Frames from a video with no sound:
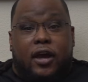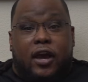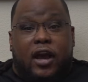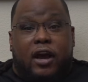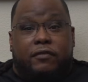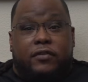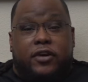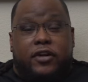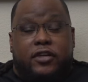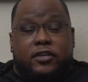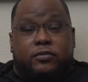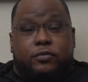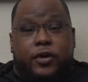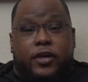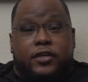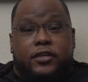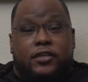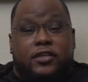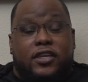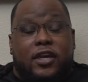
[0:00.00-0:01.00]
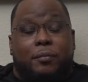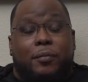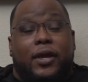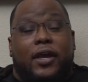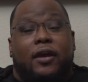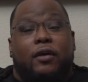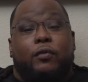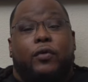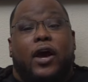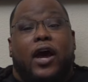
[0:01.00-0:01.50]
after this race and say,
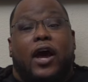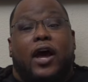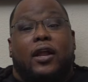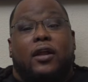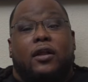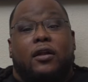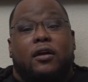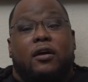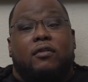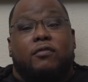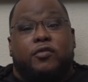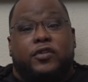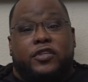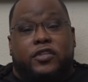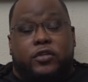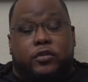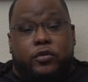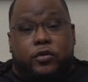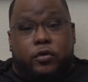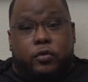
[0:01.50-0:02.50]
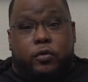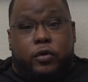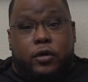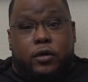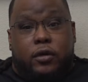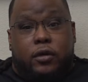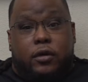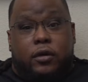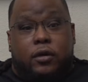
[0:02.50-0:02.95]
man, I love what you're doing.